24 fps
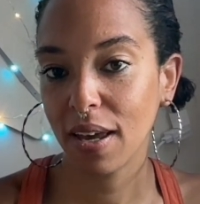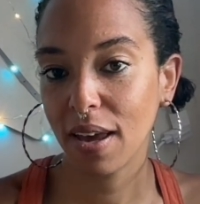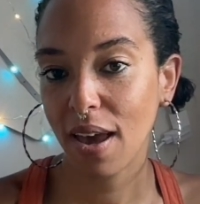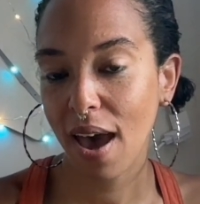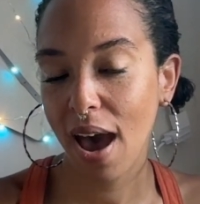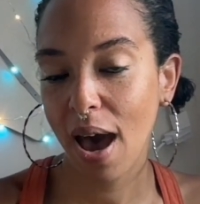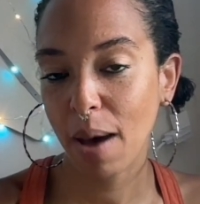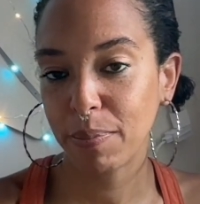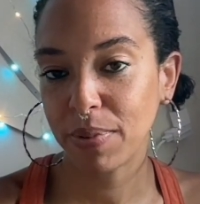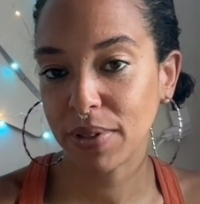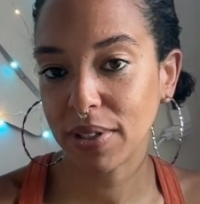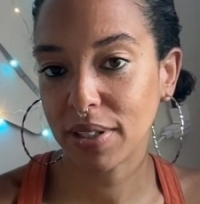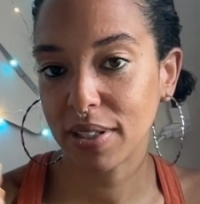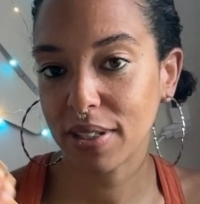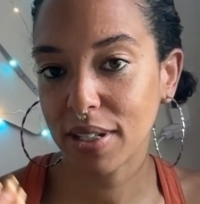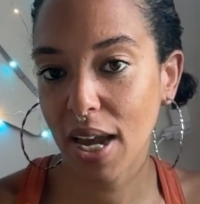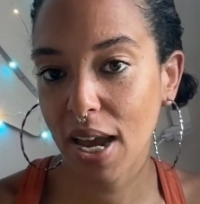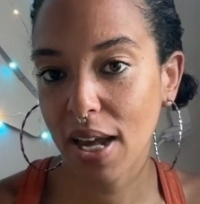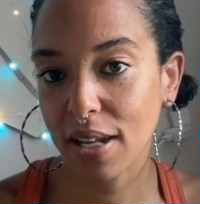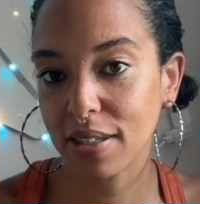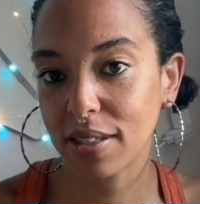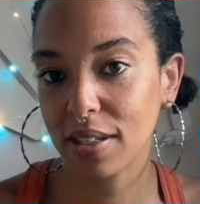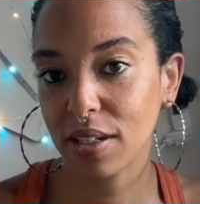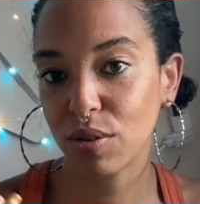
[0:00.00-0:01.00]

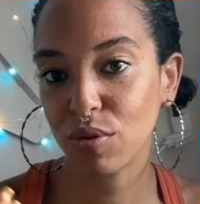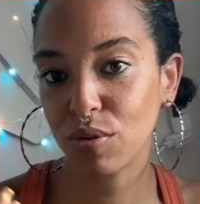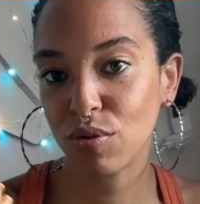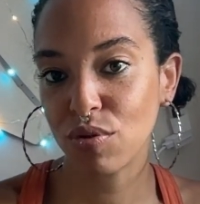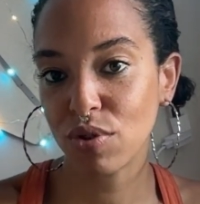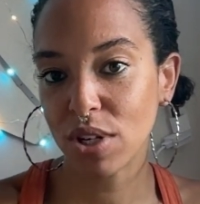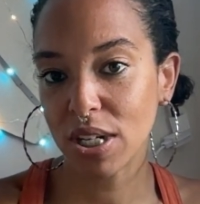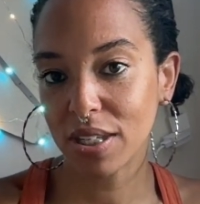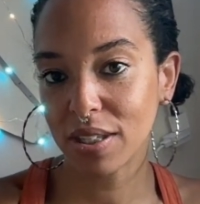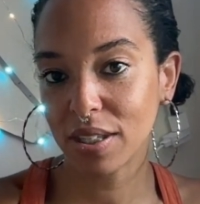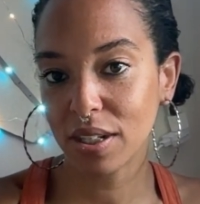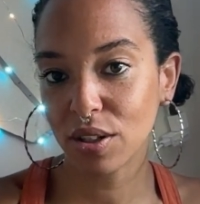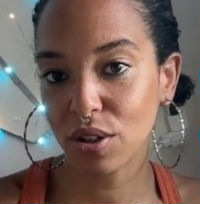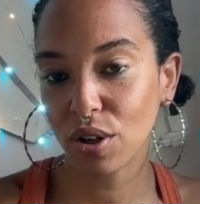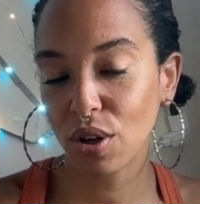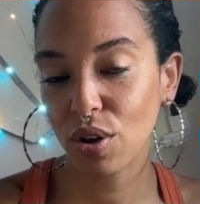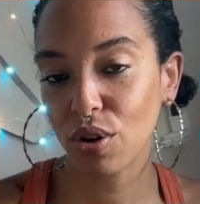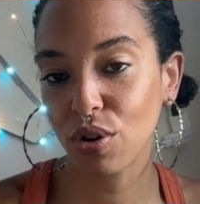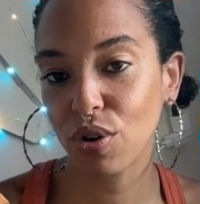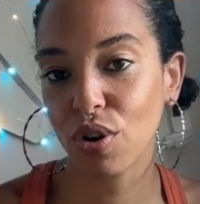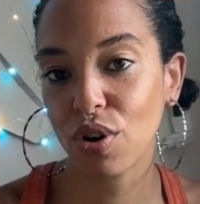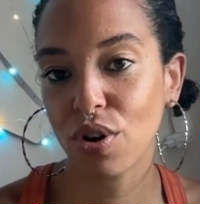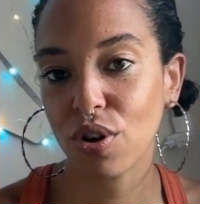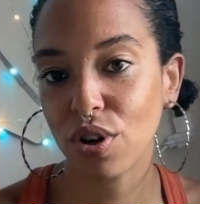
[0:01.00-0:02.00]
happenstance, at a recent
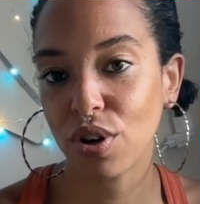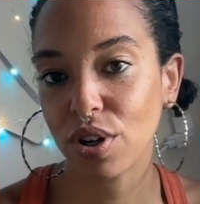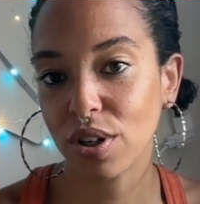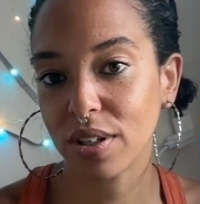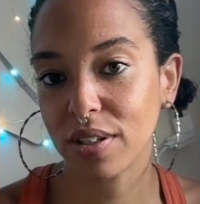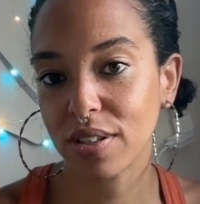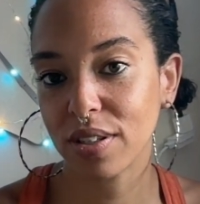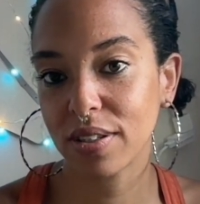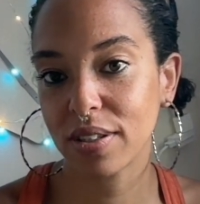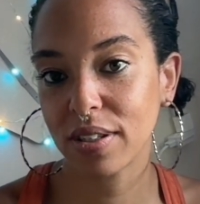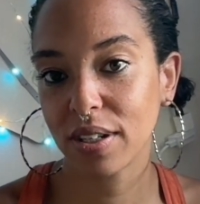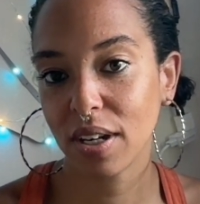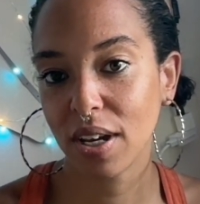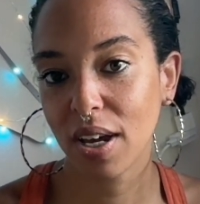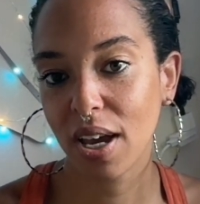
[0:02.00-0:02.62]
occurrence